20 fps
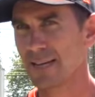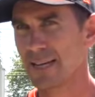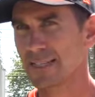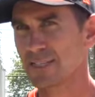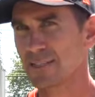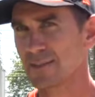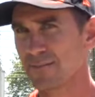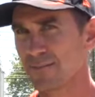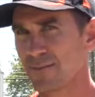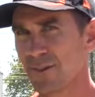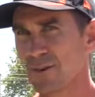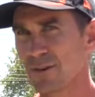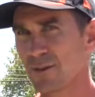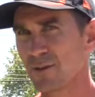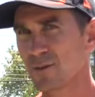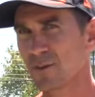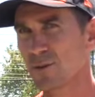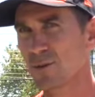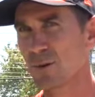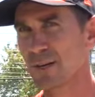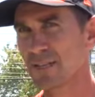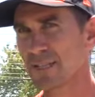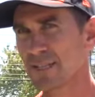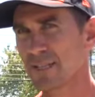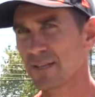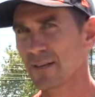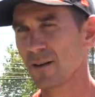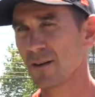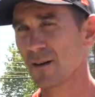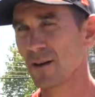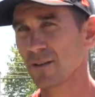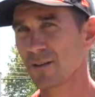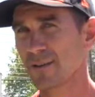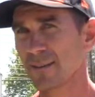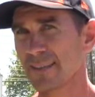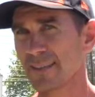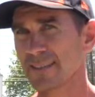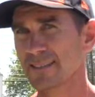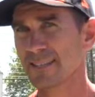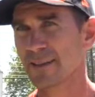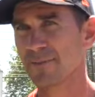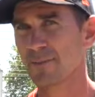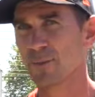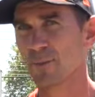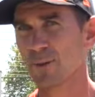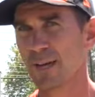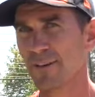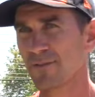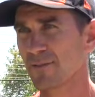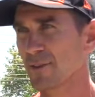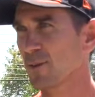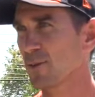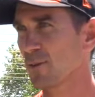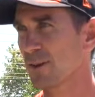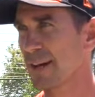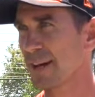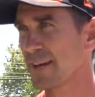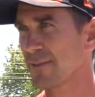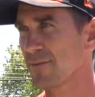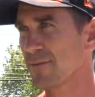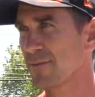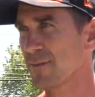Yeah, it's a very good question. I think that's something that we have to look at.